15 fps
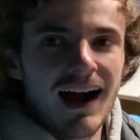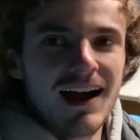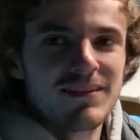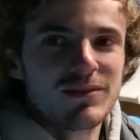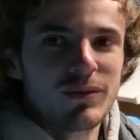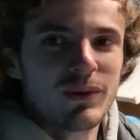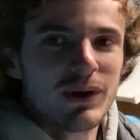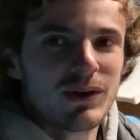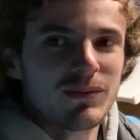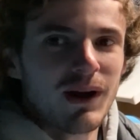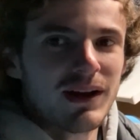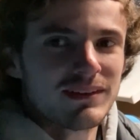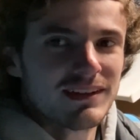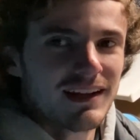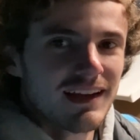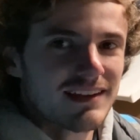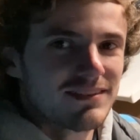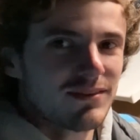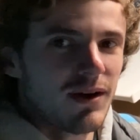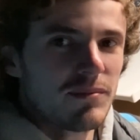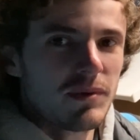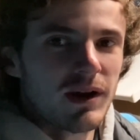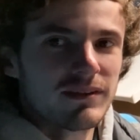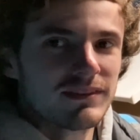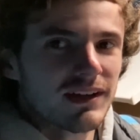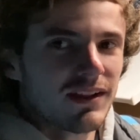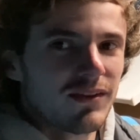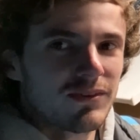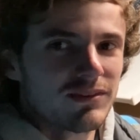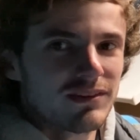I have a weird route today, so I'm not even
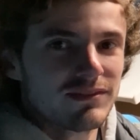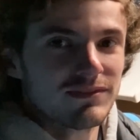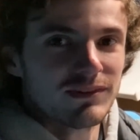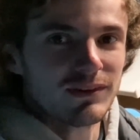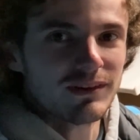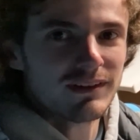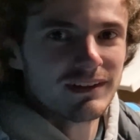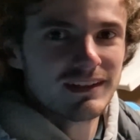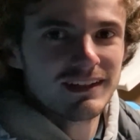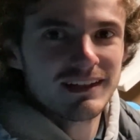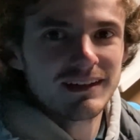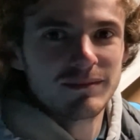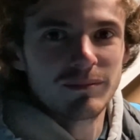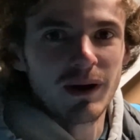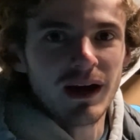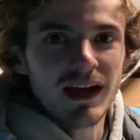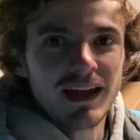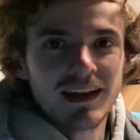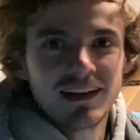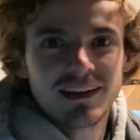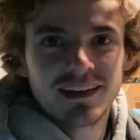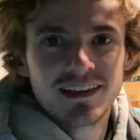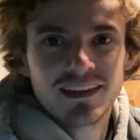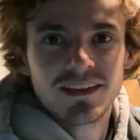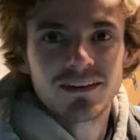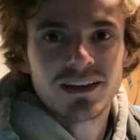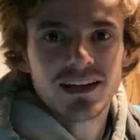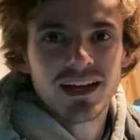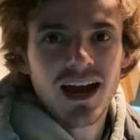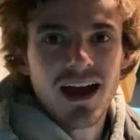close to full, but you
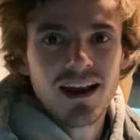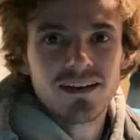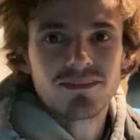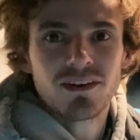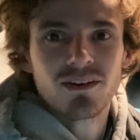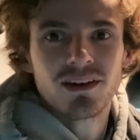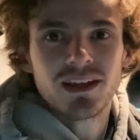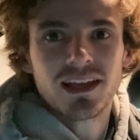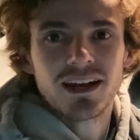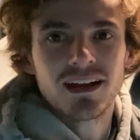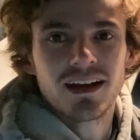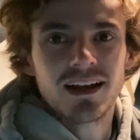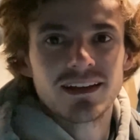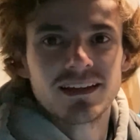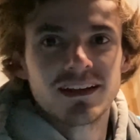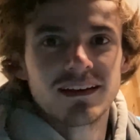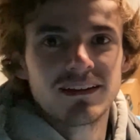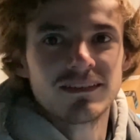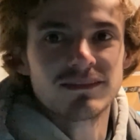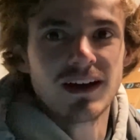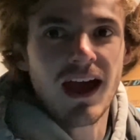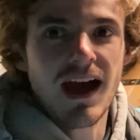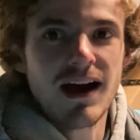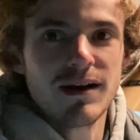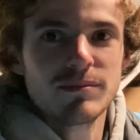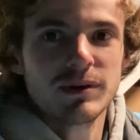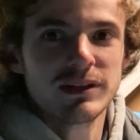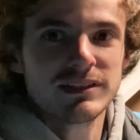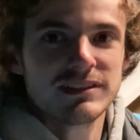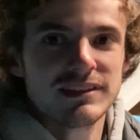can kind of already get an idea of how
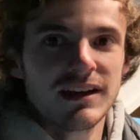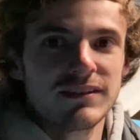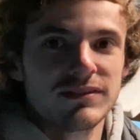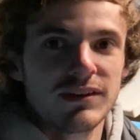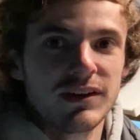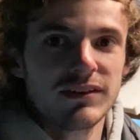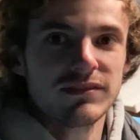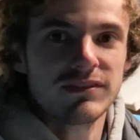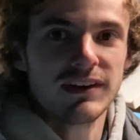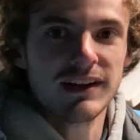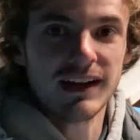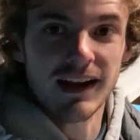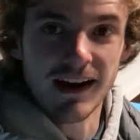much stuff you can fit in